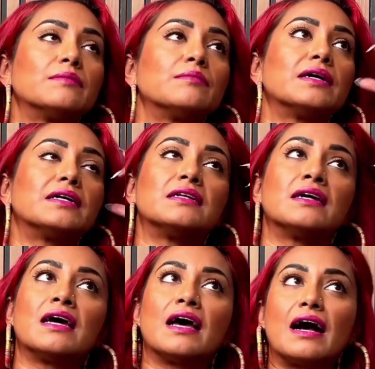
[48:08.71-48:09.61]
And
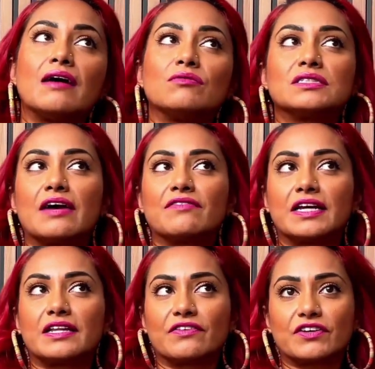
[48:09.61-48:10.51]
I was
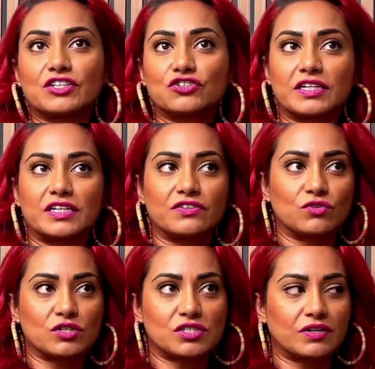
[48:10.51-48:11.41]
navigating very tricky
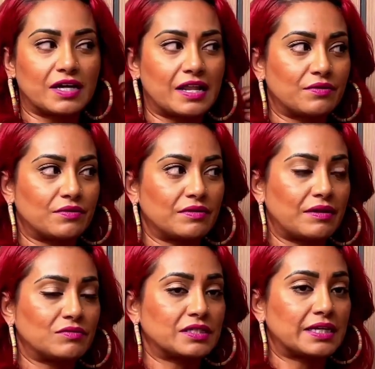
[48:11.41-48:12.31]
divorce. So I
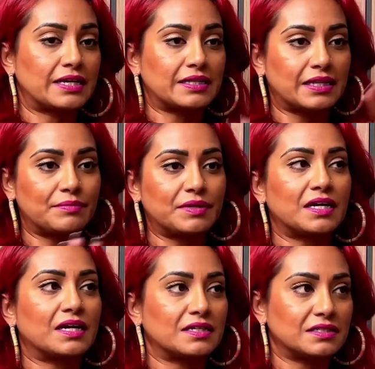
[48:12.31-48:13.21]
was like, let me
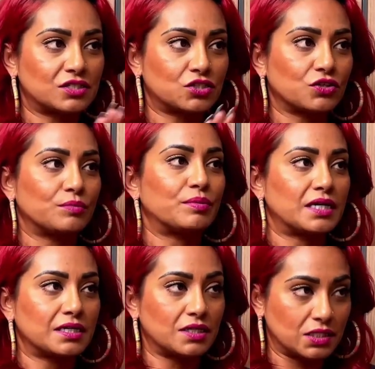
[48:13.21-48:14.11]
not stir the pot
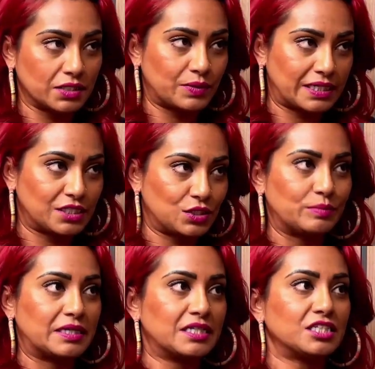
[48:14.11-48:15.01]
all the way too
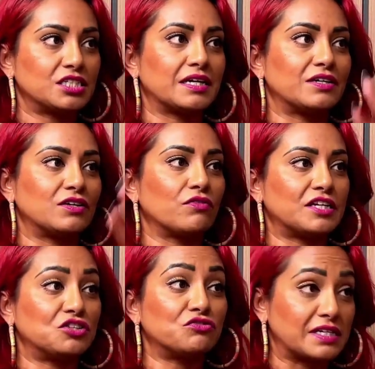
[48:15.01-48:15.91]
much. Like already
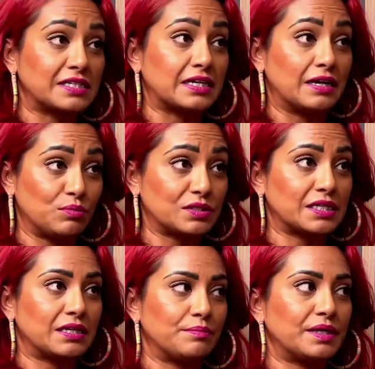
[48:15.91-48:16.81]
dressing up was like a
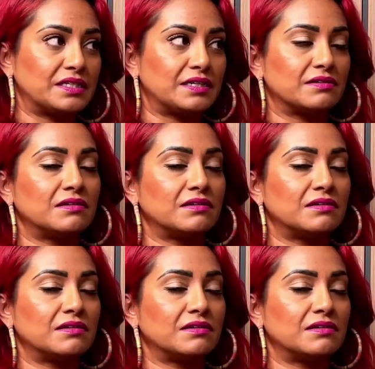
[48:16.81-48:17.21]
big deal.